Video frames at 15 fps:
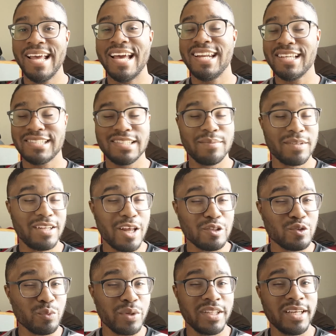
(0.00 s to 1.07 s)
and it's something
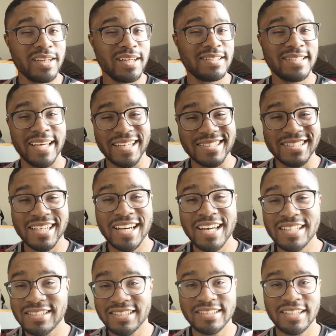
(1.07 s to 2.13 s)
that's really going to take
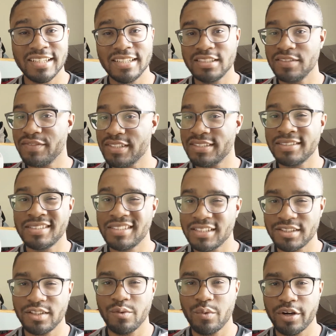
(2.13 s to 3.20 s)
tons and tons of
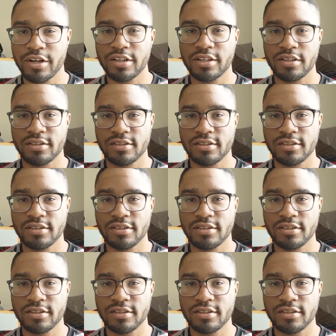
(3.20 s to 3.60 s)
consistent work.